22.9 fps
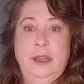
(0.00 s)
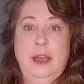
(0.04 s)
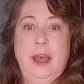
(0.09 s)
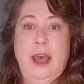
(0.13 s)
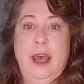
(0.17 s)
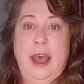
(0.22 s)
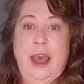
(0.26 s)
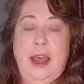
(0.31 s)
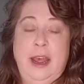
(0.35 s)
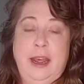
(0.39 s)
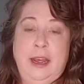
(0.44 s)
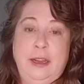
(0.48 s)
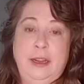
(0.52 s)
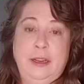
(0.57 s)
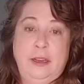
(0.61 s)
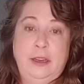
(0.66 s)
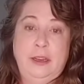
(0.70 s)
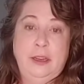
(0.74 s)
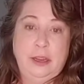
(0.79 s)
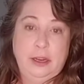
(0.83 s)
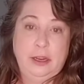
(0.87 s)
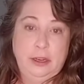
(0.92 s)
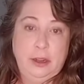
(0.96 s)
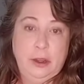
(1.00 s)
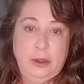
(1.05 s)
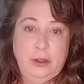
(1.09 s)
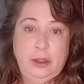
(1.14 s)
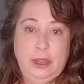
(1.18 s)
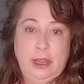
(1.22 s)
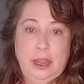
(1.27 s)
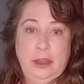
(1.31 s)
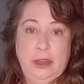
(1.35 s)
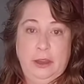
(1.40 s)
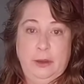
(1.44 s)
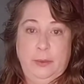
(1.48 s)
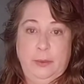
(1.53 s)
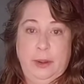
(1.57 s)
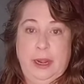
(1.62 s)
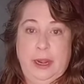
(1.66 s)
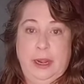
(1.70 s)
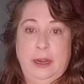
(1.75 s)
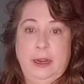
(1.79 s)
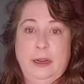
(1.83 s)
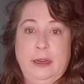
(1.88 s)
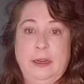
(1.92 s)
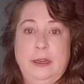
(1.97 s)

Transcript: And you could go the other way.